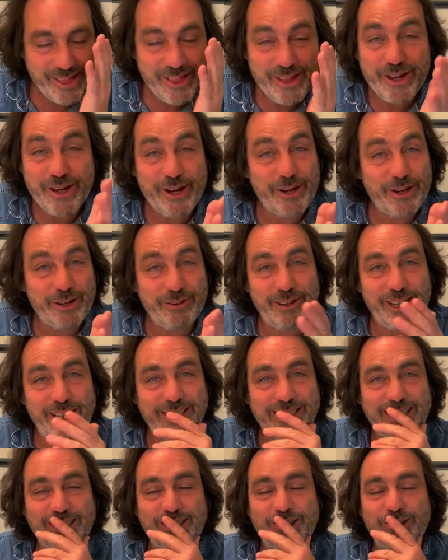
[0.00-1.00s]

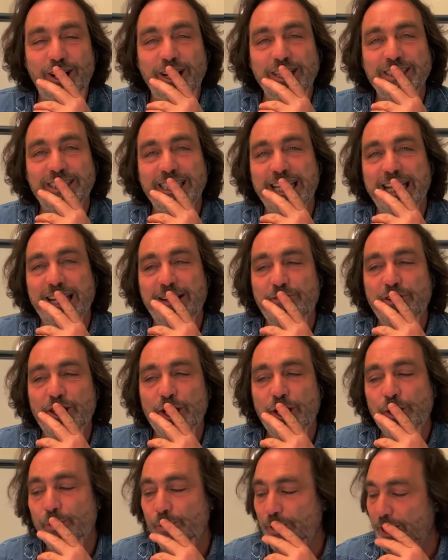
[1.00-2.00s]
universe is trying to give
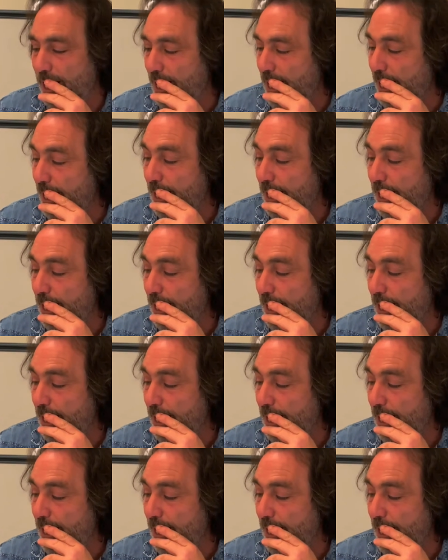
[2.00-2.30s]
you,